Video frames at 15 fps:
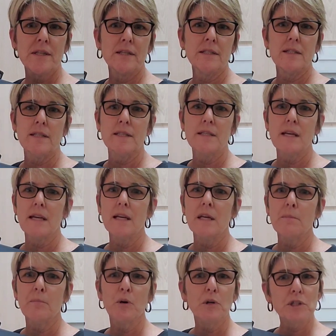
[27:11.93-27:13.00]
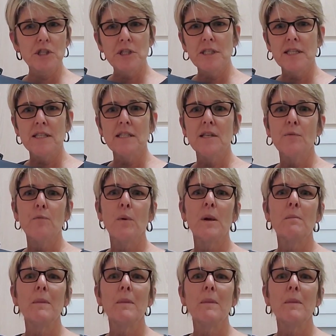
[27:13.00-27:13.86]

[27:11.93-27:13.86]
This is any purchases that we